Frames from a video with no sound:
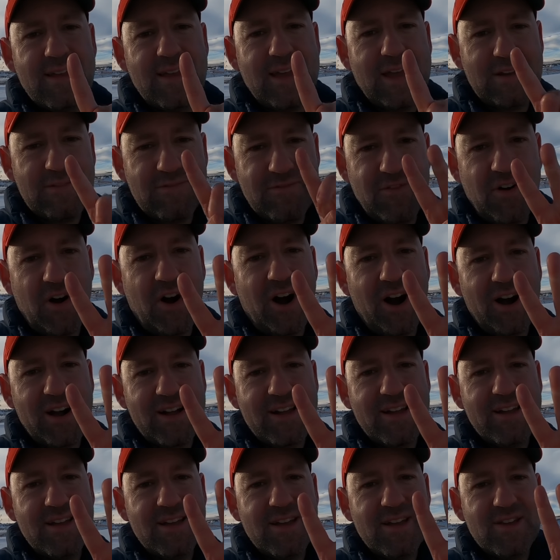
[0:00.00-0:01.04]
and fog
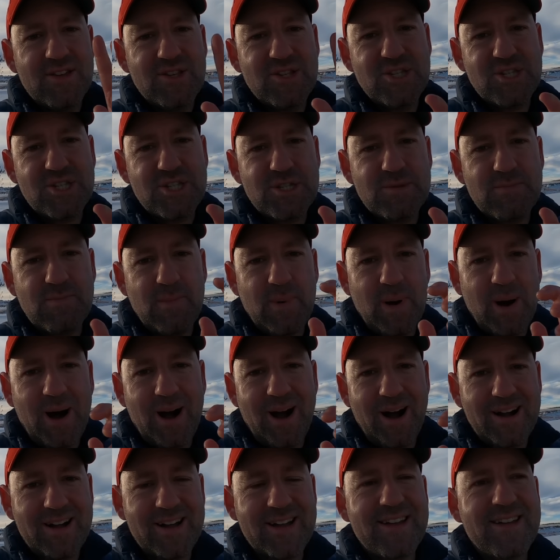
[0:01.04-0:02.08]

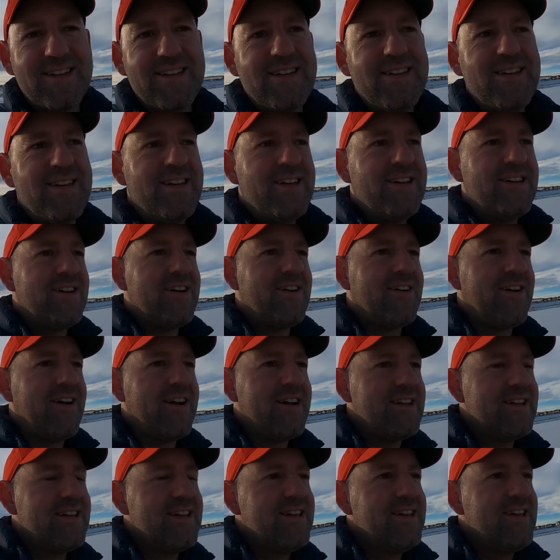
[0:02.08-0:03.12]
smog all
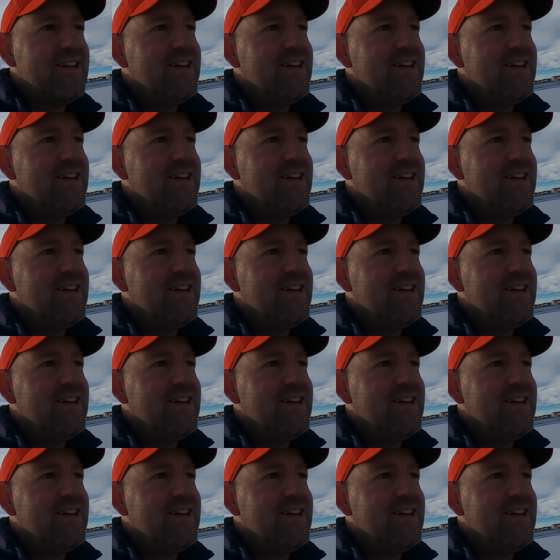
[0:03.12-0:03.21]
right